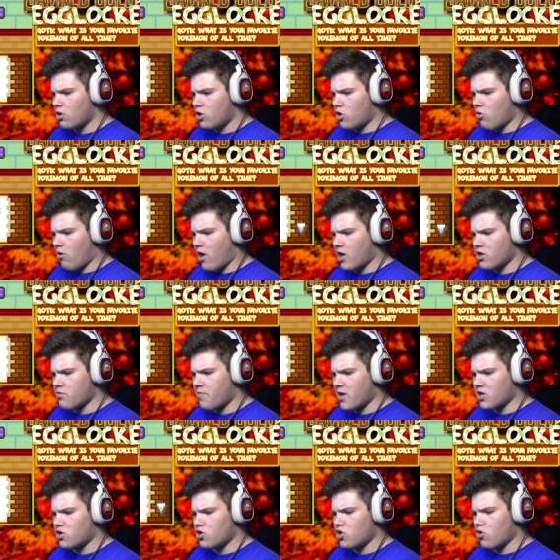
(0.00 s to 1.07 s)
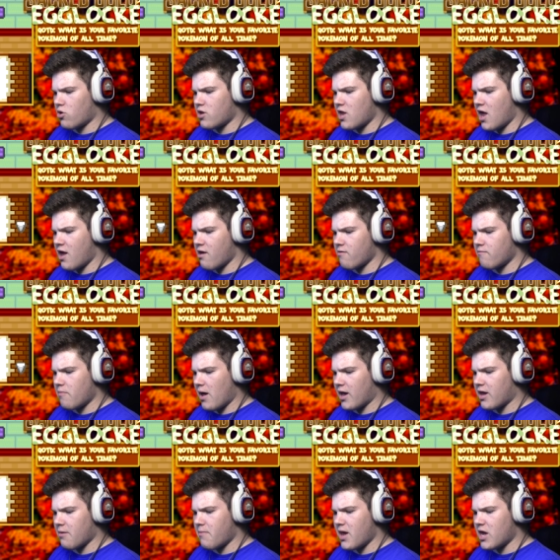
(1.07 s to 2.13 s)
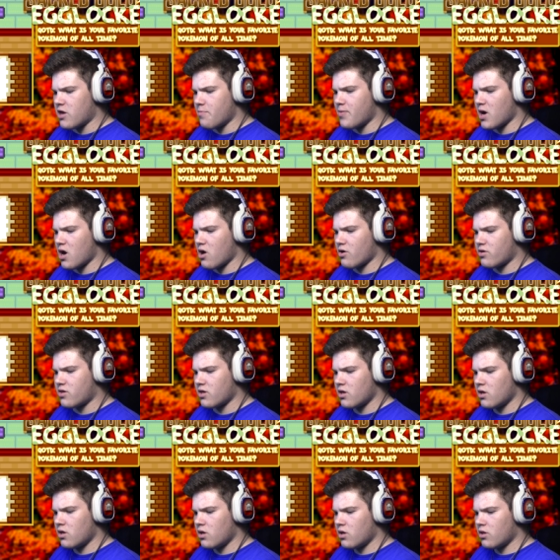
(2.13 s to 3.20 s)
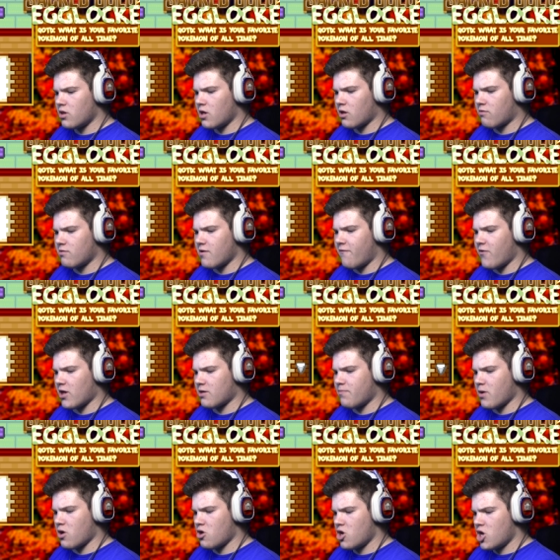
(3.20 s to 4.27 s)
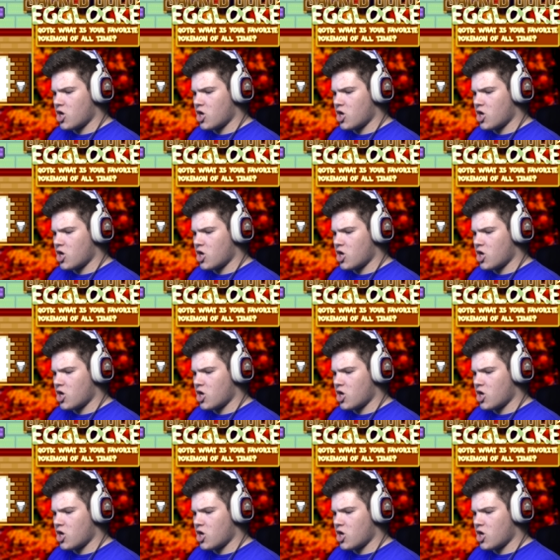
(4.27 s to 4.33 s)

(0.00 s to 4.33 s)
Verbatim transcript: You and the venture you can name. I can make your balls. Thanks for the fast bar.